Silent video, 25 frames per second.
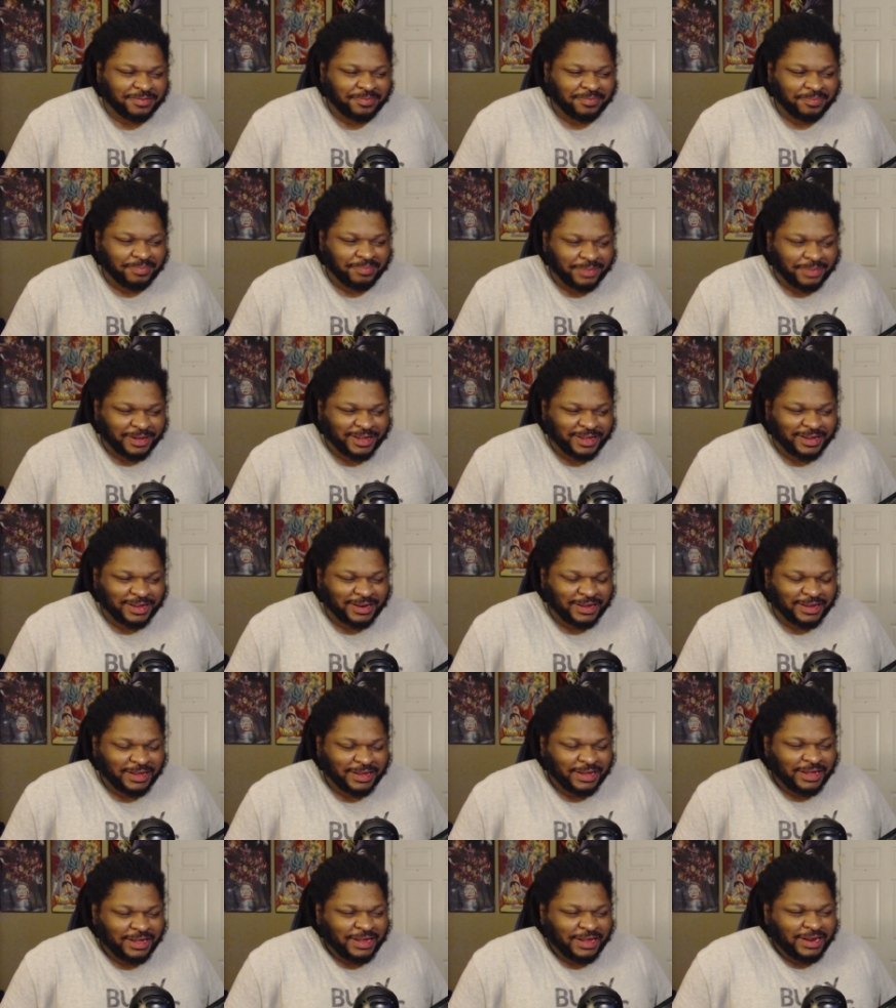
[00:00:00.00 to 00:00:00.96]
but
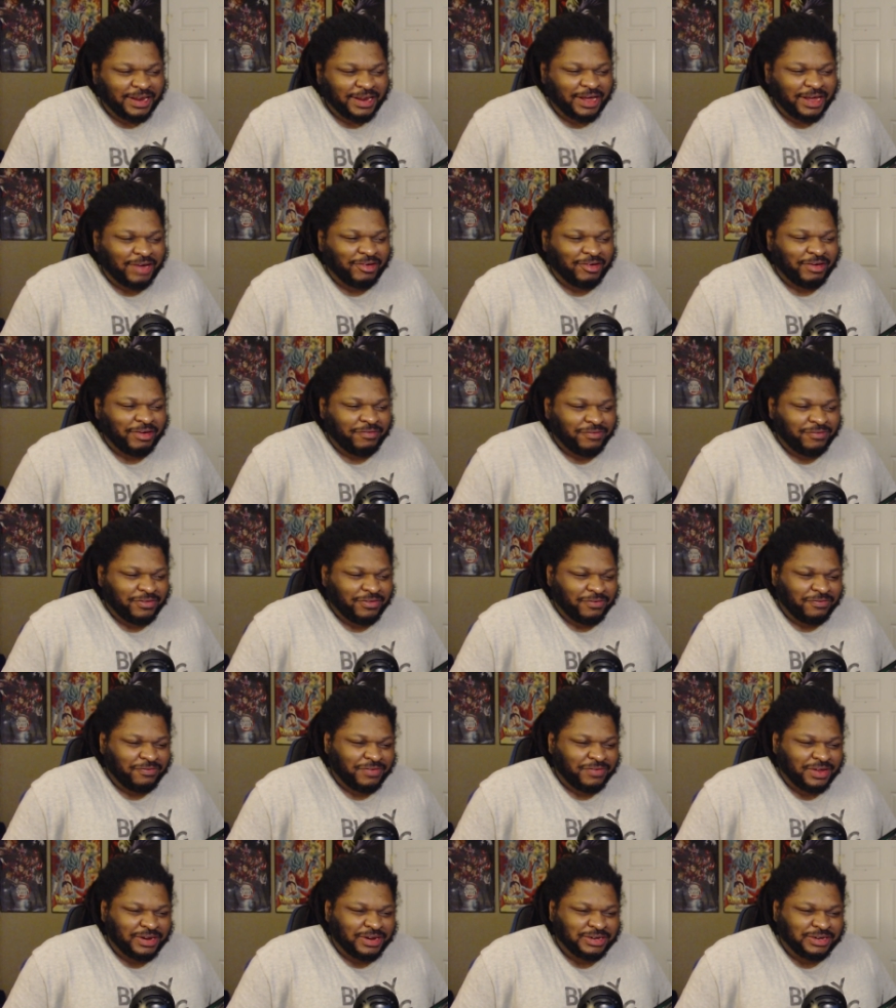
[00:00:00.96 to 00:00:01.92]
now after
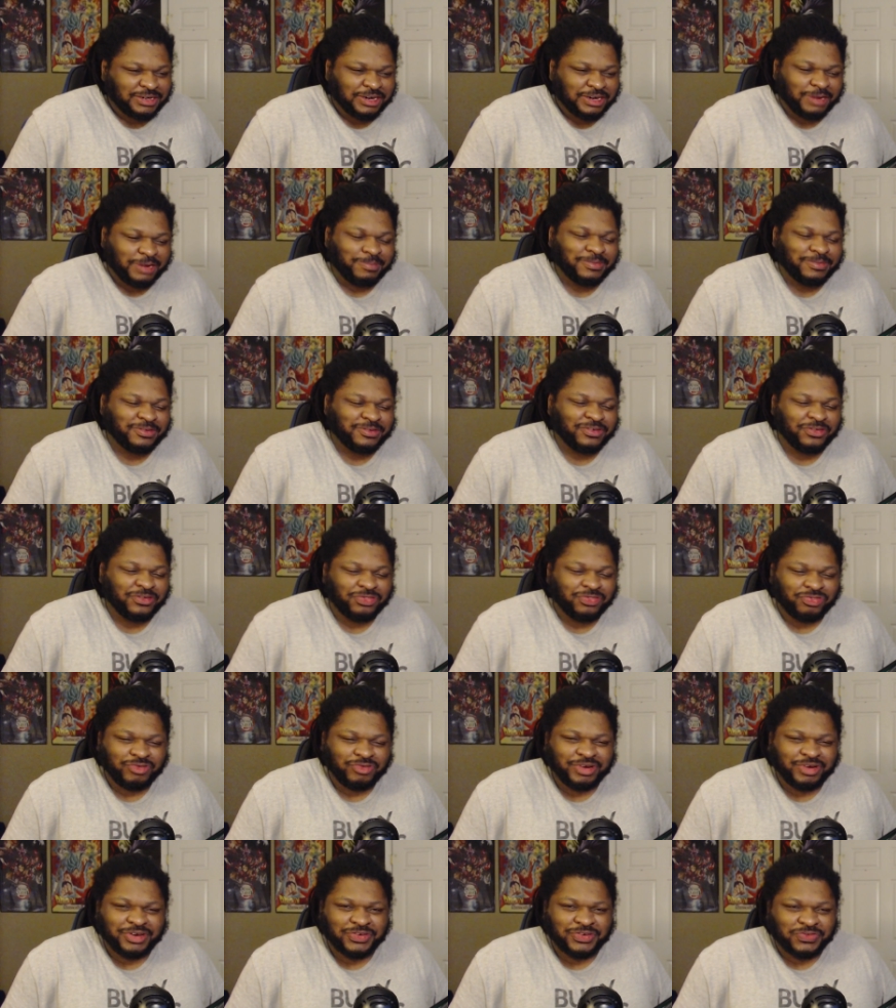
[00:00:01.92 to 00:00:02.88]
finishing episode
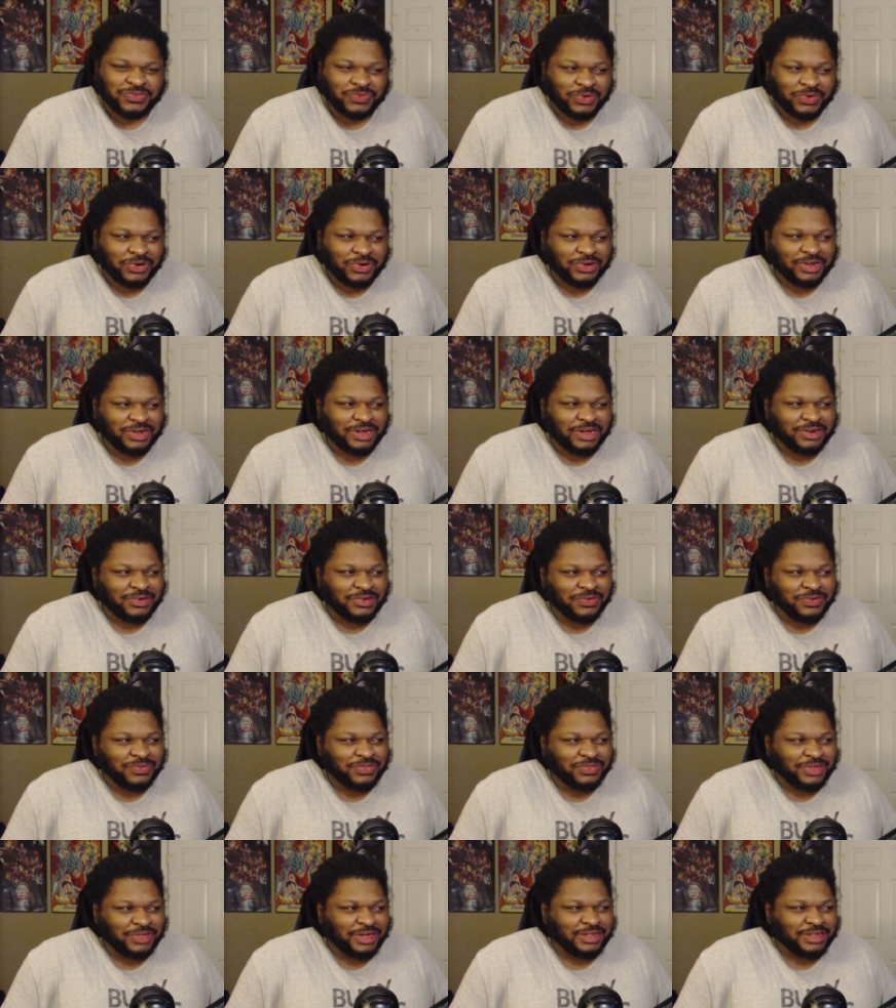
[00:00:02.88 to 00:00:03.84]
3 as well, I do
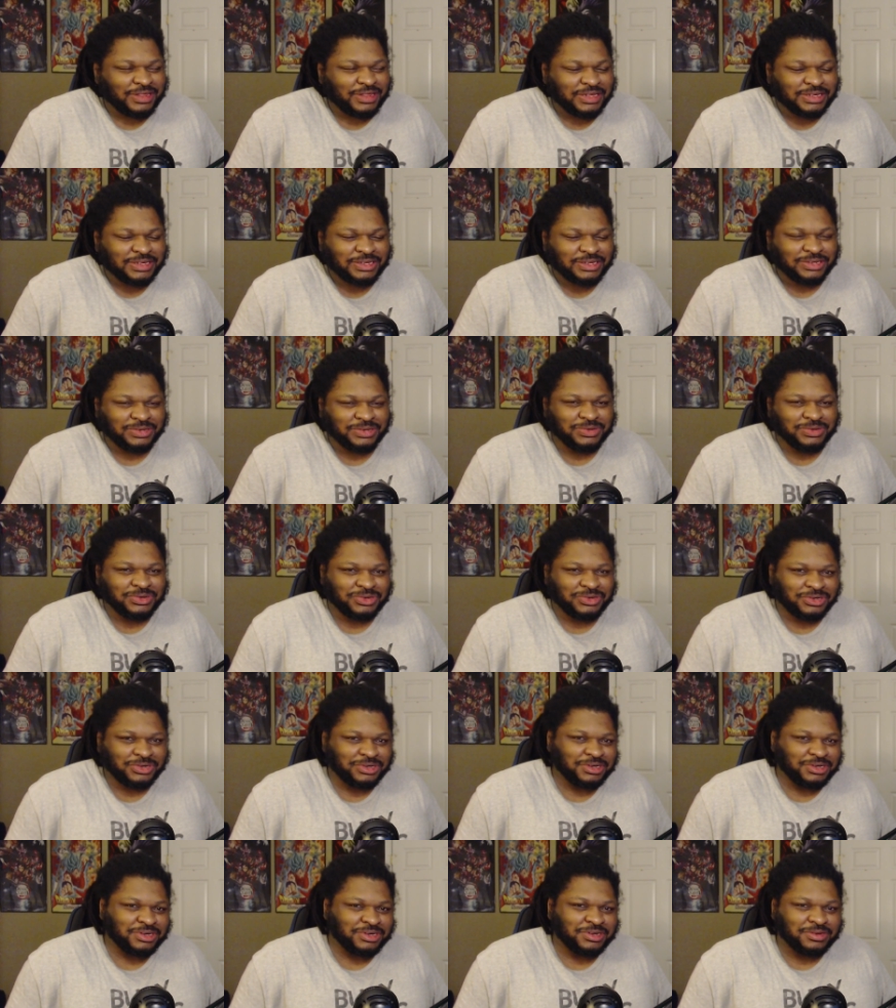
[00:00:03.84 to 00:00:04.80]
think these two
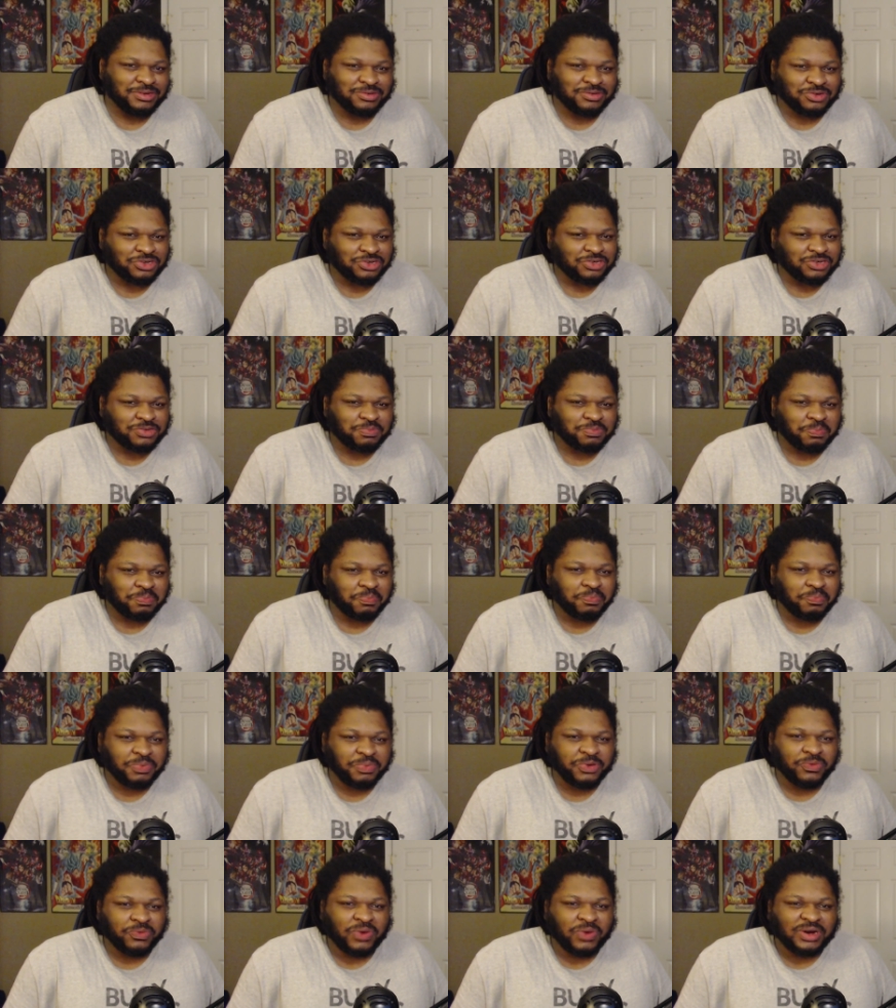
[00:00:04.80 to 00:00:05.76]
should just be
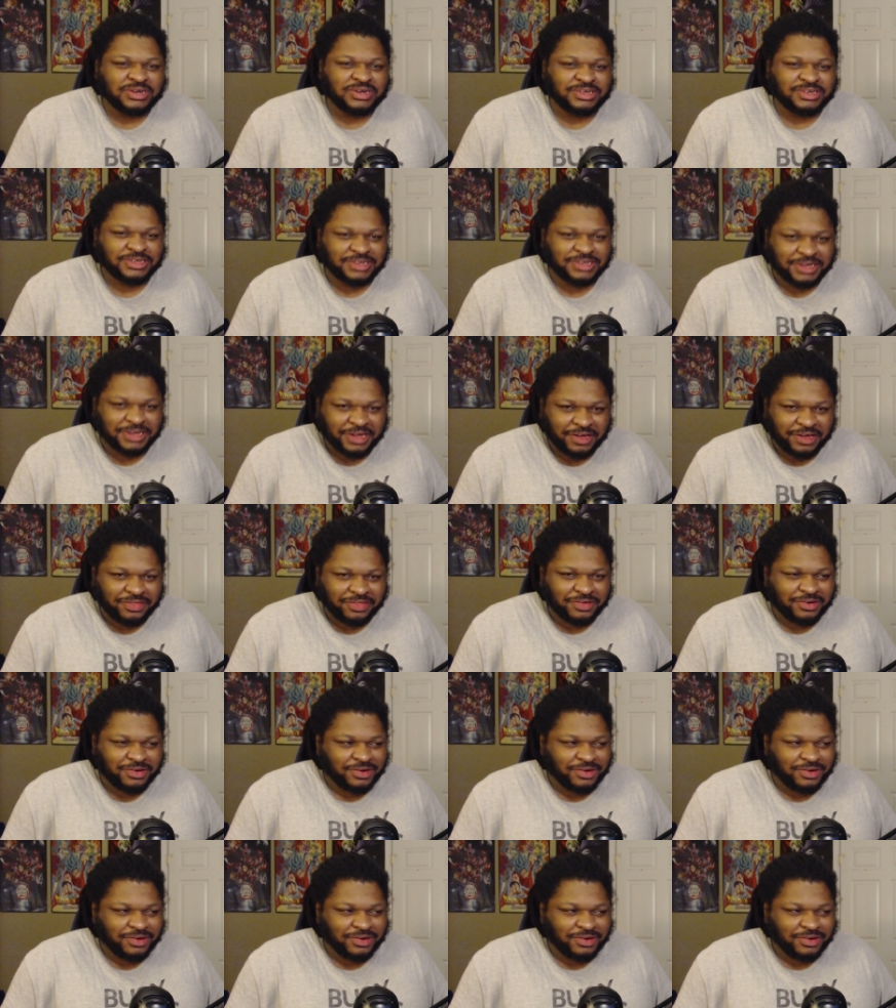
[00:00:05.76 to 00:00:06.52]
watched together.